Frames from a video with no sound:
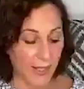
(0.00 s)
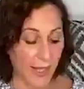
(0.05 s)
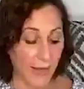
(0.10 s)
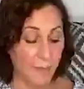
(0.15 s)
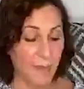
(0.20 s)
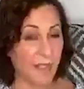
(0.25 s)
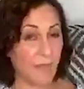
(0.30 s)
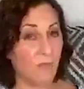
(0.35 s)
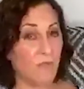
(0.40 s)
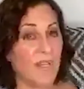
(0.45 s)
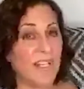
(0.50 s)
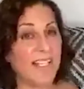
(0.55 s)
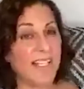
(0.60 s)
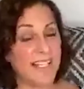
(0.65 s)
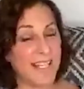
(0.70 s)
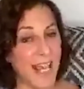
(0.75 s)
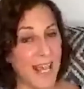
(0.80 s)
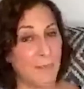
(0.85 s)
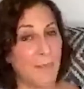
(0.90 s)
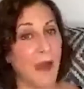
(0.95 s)
Okay, but it
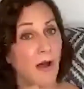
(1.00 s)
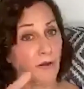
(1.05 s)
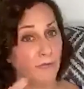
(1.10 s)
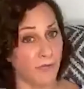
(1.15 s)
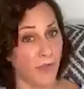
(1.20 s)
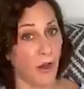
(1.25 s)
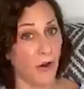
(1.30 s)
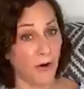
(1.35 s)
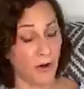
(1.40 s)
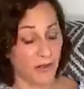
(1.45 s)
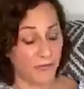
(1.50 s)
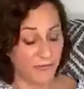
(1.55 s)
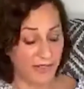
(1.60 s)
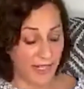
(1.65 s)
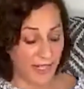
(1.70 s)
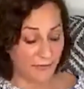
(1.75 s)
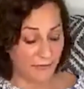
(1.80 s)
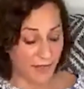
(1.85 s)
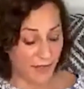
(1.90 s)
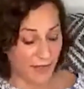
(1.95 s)
really came out of the heart
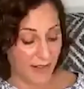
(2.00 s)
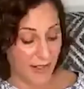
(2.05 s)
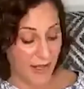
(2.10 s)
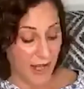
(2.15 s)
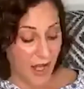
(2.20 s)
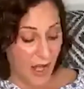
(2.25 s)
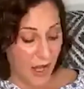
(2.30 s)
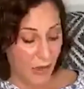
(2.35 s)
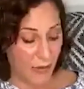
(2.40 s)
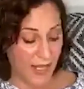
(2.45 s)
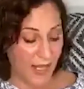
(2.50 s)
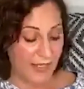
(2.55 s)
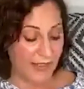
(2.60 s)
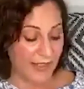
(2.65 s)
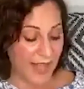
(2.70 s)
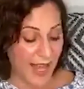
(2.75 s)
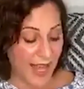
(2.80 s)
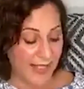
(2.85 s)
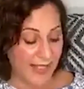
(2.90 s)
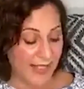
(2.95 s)
of David.
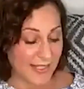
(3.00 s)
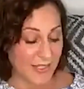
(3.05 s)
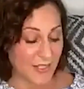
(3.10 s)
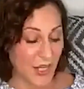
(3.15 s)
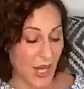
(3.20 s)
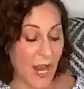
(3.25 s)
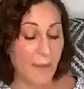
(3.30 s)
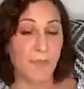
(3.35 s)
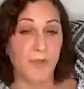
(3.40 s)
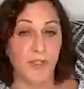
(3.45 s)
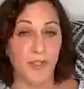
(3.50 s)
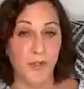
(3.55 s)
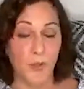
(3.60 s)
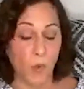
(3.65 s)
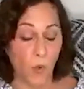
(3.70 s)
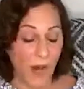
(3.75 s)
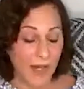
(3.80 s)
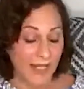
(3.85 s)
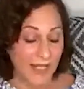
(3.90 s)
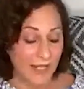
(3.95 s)
Okay, last chapter,
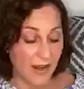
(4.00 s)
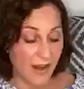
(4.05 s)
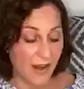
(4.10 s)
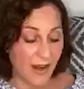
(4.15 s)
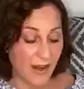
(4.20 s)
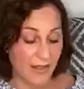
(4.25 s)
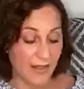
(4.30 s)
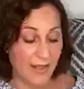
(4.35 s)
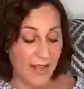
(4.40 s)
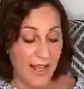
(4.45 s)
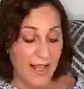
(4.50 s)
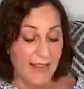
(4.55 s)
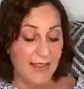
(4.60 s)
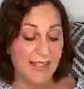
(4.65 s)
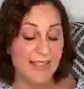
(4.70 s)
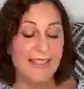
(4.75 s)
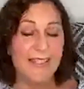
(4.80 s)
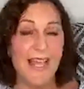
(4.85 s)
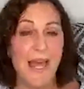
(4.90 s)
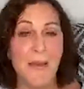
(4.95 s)
29.
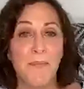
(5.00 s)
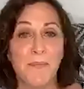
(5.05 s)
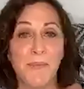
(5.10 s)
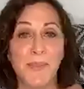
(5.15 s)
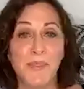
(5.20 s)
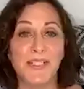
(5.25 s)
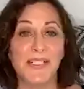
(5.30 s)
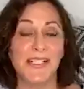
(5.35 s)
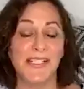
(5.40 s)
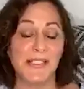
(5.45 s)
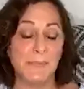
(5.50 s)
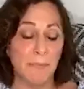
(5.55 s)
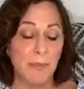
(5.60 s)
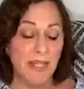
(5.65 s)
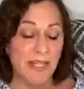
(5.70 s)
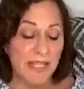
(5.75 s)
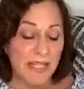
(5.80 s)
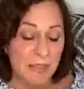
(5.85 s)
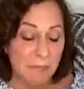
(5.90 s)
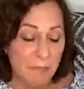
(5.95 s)
The temple is
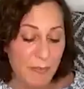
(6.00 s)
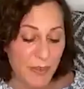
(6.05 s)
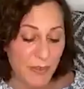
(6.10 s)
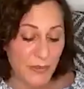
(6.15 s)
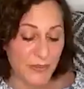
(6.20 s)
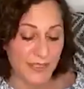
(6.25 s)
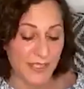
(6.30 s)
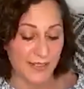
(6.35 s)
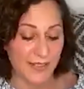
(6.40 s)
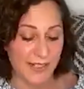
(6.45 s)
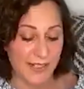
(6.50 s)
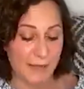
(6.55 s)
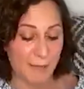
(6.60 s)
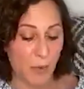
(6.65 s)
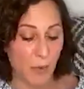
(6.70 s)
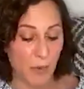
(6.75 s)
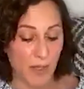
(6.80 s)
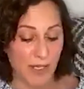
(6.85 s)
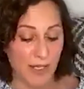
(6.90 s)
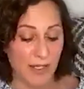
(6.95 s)
being built at
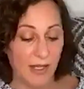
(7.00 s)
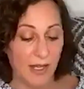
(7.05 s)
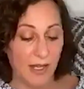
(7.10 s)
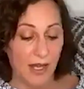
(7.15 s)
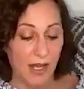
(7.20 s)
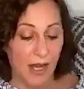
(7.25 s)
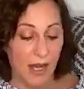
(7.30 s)
this point.